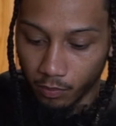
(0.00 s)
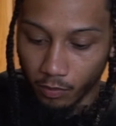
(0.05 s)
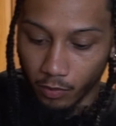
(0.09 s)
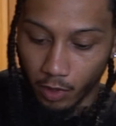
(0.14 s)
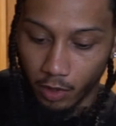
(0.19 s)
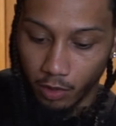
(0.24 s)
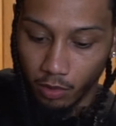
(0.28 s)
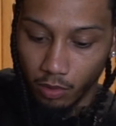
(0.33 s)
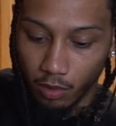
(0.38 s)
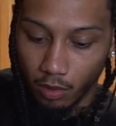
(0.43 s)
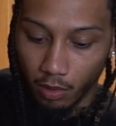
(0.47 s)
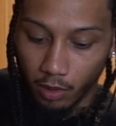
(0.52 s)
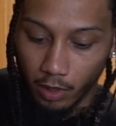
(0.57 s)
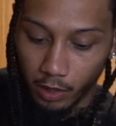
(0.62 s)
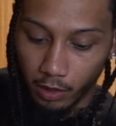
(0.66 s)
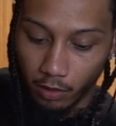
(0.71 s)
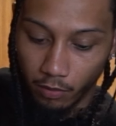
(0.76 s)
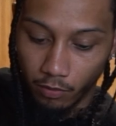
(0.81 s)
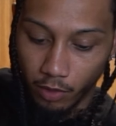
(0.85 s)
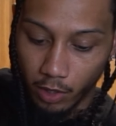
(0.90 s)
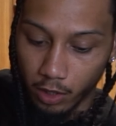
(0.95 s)
And let
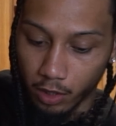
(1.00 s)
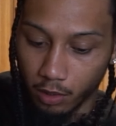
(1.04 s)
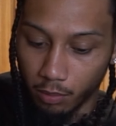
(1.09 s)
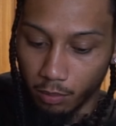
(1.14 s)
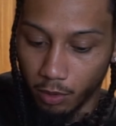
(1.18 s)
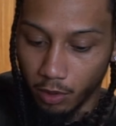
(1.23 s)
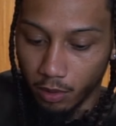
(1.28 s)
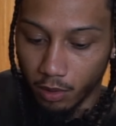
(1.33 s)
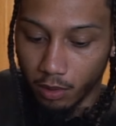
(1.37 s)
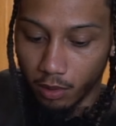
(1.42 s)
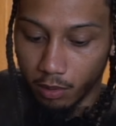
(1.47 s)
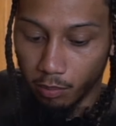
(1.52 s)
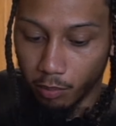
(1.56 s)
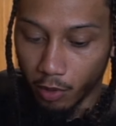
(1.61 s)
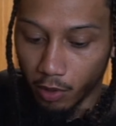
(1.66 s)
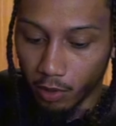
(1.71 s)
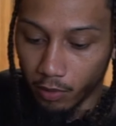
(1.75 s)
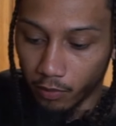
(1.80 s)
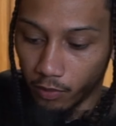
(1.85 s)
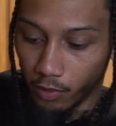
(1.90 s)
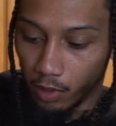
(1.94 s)
the vegetables and the
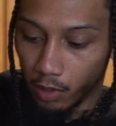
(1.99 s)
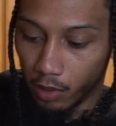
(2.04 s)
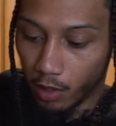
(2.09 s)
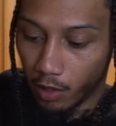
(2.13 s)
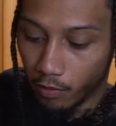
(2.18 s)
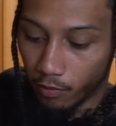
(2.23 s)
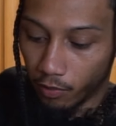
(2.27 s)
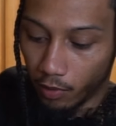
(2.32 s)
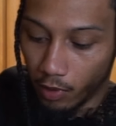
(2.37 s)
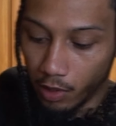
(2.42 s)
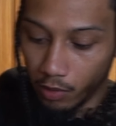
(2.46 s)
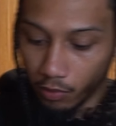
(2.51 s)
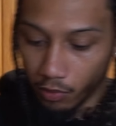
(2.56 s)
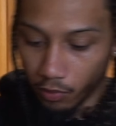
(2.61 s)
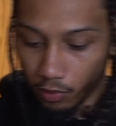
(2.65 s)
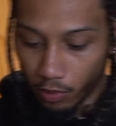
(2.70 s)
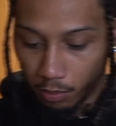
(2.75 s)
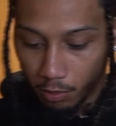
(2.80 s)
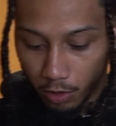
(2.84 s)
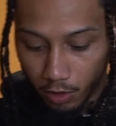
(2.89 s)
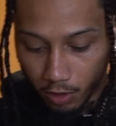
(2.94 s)
broth get that flavor
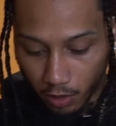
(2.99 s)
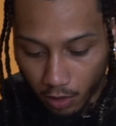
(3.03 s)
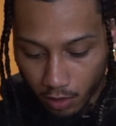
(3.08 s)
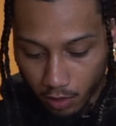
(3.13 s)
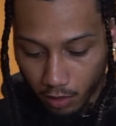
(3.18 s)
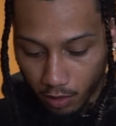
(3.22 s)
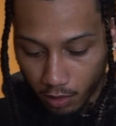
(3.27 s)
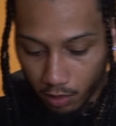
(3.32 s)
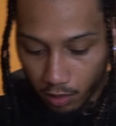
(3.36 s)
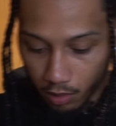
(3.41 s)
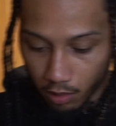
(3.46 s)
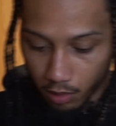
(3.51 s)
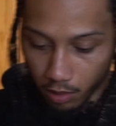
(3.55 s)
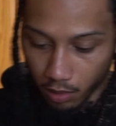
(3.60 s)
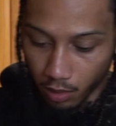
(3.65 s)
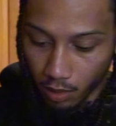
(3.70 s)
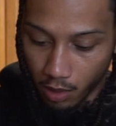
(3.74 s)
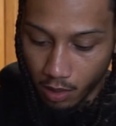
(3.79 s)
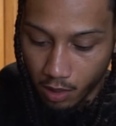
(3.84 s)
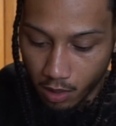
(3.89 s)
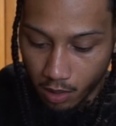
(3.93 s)
from the sausages.
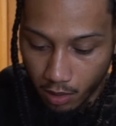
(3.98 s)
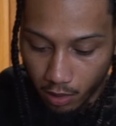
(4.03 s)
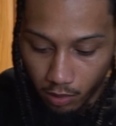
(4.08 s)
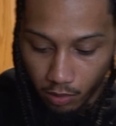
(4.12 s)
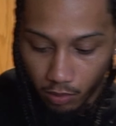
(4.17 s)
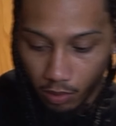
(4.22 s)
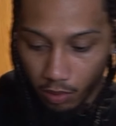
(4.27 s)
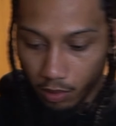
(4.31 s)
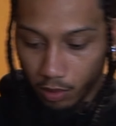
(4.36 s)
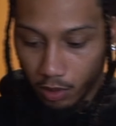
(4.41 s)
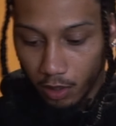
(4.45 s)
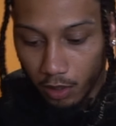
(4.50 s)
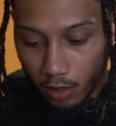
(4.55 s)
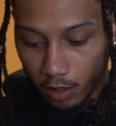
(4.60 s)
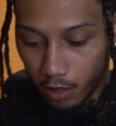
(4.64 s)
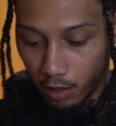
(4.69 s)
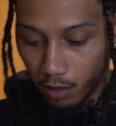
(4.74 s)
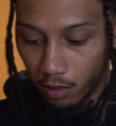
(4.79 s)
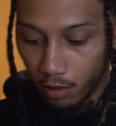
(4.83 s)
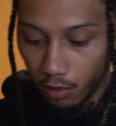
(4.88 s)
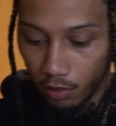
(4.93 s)
And just let
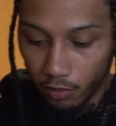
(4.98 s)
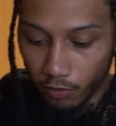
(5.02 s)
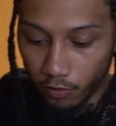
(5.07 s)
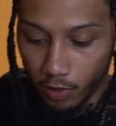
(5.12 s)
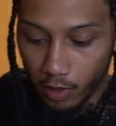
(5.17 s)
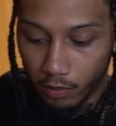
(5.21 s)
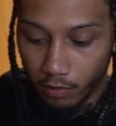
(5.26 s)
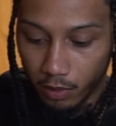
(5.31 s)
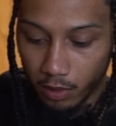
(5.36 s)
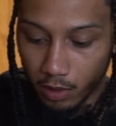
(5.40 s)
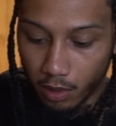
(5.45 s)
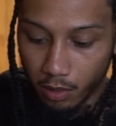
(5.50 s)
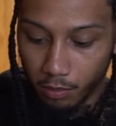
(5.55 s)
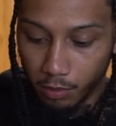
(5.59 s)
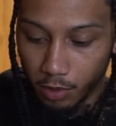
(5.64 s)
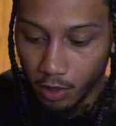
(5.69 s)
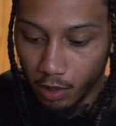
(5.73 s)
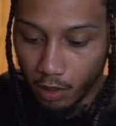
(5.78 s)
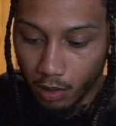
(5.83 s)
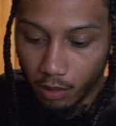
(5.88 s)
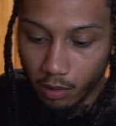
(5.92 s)
all those flavors come
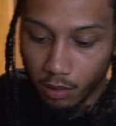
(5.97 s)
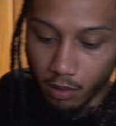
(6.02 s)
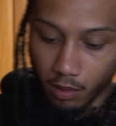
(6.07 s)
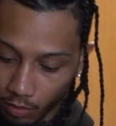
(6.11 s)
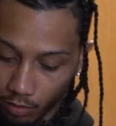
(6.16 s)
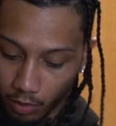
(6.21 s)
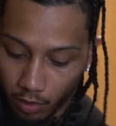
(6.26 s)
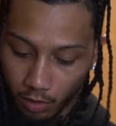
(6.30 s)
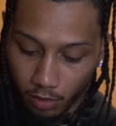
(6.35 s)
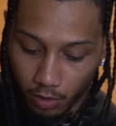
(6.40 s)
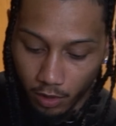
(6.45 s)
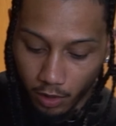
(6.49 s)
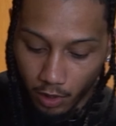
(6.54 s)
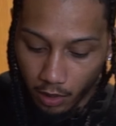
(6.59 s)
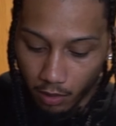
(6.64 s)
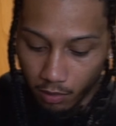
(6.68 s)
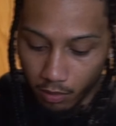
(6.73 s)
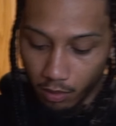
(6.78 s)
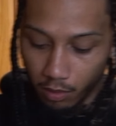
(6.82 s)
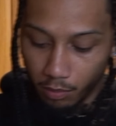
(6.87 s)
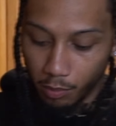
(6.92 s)
together. We're gonna
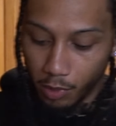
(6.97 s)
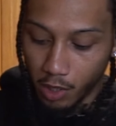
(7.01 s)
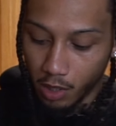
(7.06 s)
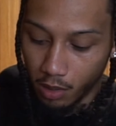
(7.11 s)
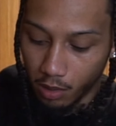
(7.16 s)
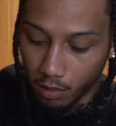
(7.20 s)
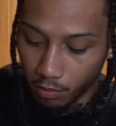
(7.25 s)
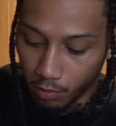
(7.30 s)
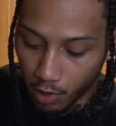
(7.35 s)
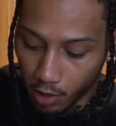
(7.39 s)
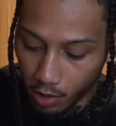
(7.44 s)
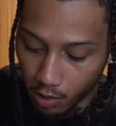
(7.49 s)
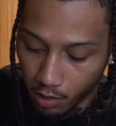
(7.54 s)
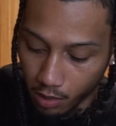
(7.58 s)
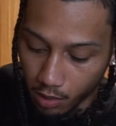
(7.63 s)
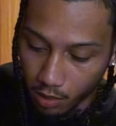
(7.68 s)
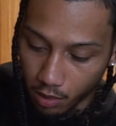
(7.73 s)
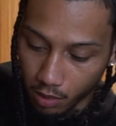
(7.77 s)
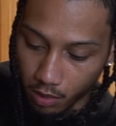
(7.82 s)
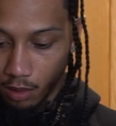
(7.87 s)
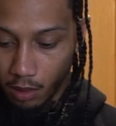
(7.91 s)
stay on a medium
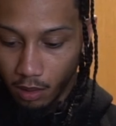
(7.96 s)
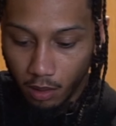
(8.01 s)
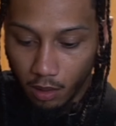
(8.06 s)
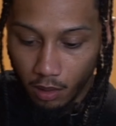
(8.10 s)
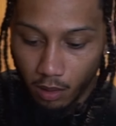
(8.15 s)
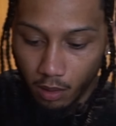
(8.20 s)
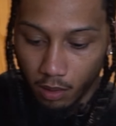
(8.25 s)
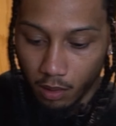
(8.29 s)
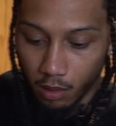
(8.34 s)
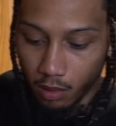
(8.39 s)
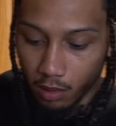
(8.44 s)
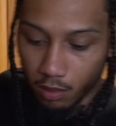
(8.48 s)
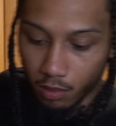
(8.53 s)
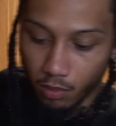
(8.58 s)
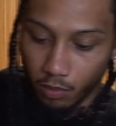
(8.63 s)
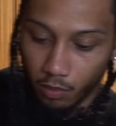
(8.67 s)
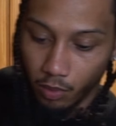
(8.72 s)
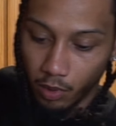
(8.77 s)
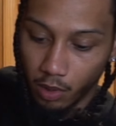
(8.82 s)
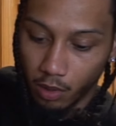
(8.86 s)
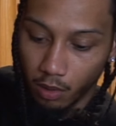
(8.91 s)
heat, and then
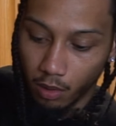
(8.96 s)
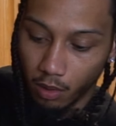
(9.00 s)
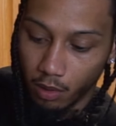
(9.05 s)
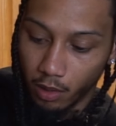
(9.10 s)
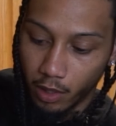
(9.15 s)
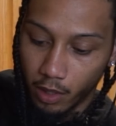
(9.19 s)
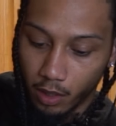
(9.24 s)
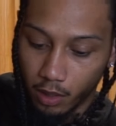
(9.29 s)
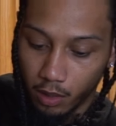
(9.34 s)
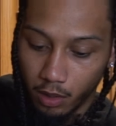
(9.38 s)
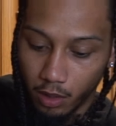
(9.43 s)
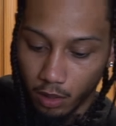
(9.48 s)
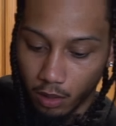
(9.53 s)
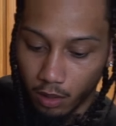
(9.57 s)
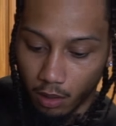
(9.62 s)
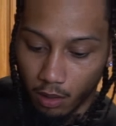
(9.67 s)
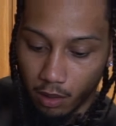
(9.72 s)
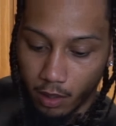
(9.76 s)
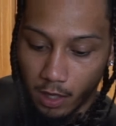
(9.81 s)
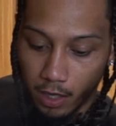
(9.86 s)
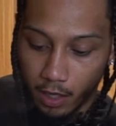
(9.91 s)
we're gonna go ahead and just
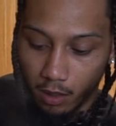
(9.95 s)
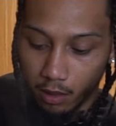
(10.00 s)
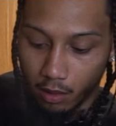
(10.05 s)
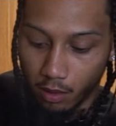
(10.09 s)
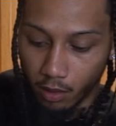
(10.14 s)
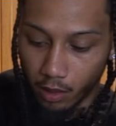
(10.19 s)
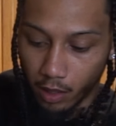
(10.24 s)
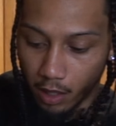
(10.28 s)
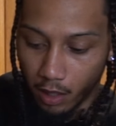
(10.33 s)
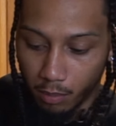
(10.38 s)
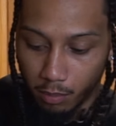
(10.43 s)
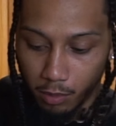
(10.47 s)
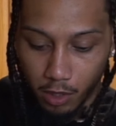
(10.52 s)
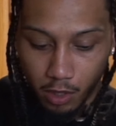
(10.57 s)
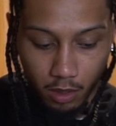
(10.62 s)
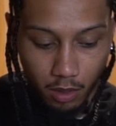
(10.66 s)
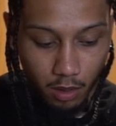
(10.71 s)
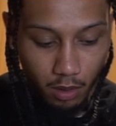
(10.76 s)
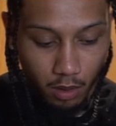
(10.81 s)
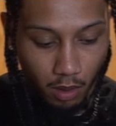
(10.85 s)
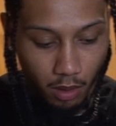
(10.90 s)
start adding our cabbage
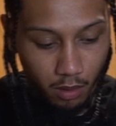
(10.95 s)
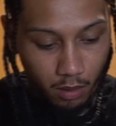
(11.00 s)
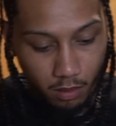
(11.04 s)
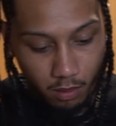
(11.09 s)
in there.